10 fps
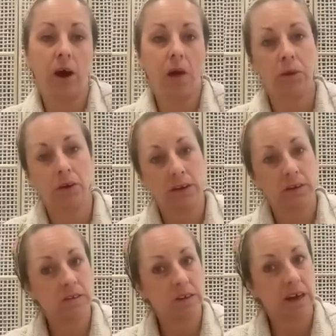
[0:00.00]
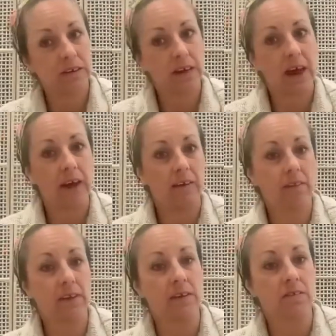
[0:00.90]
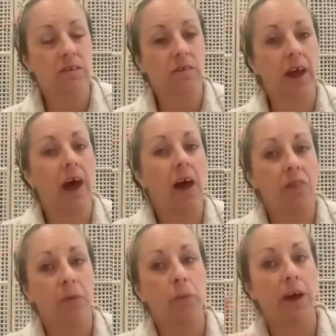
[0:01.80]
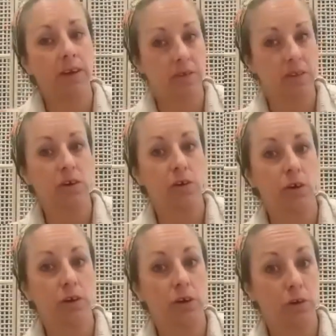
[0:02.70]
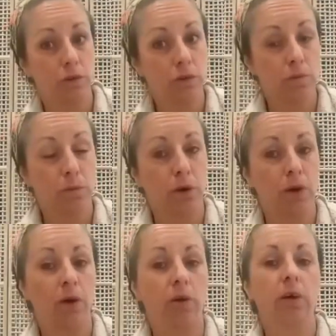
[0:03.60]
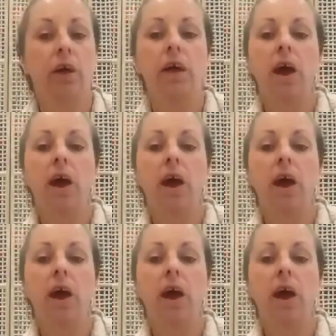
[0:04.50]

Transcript: I'm going to start to add things of like other ways that you can use burdock.